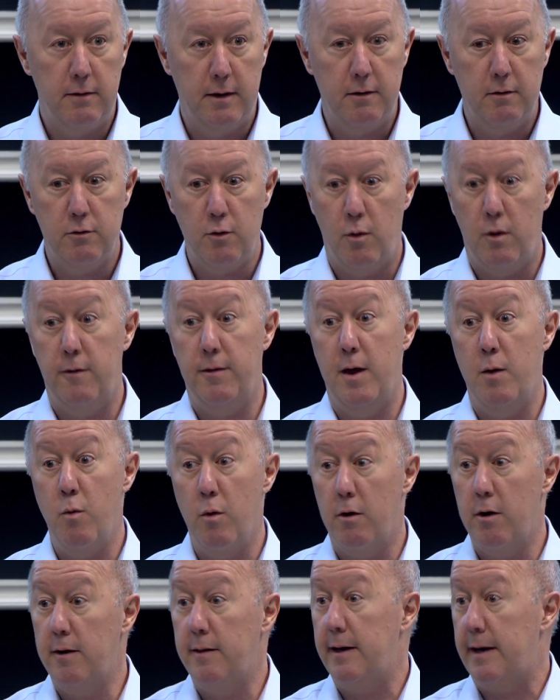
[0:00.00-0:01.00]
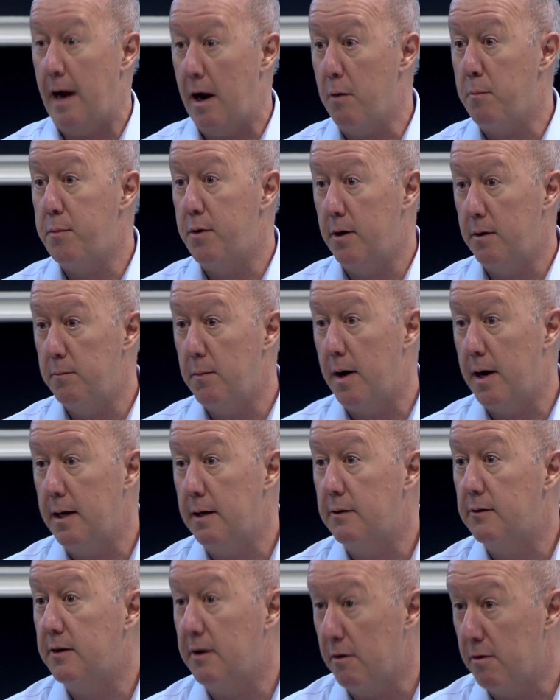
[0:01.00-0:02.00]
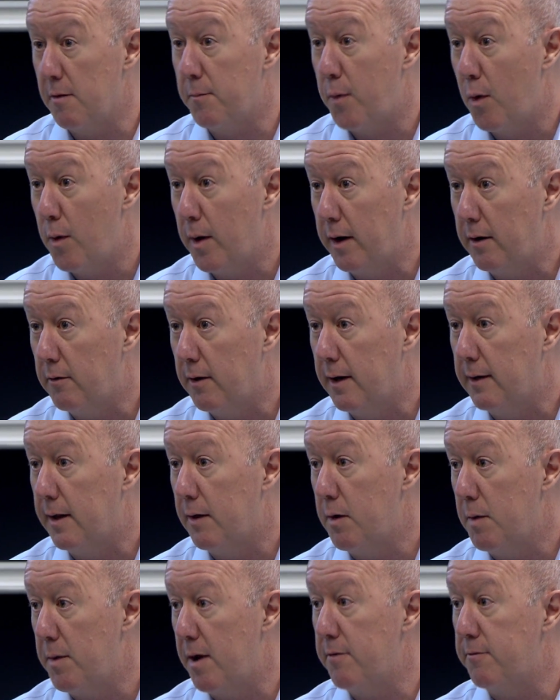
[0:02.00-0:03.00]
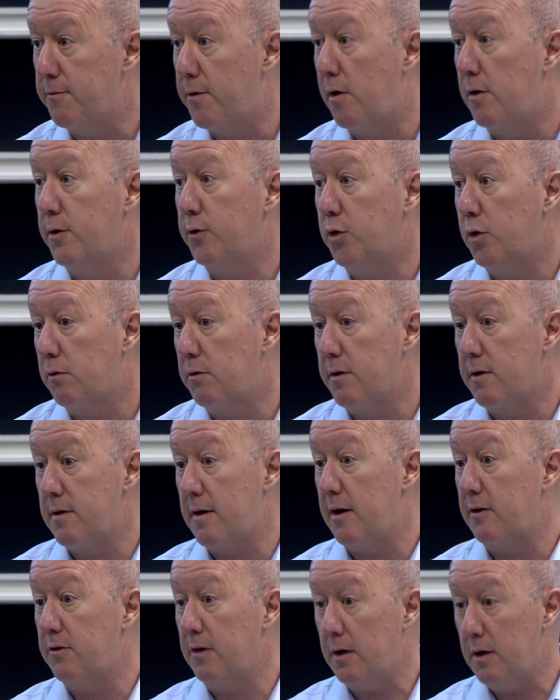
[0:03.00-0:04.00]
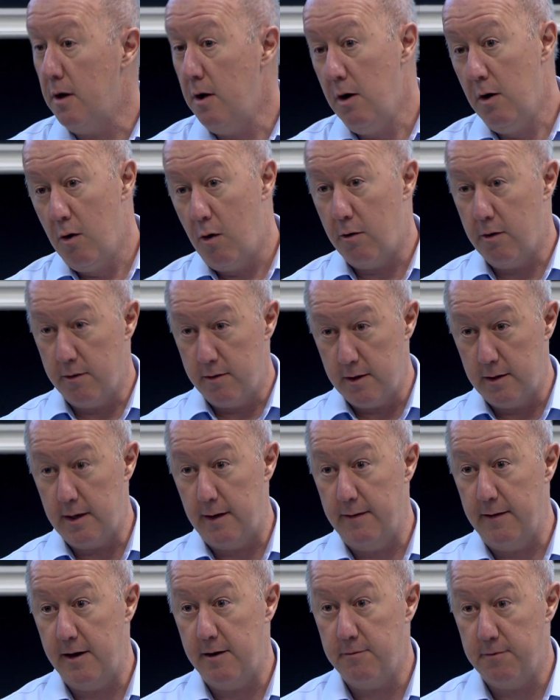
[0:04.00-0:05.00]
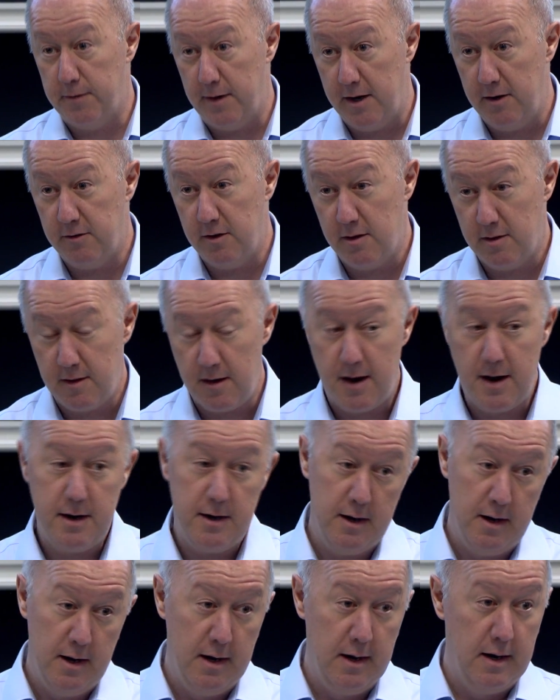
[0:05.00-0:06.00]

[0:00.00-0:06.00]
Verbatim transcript: Like, so are they worried that output might disappoint, right, that we might fall into a recession? Or is it on the inflation side?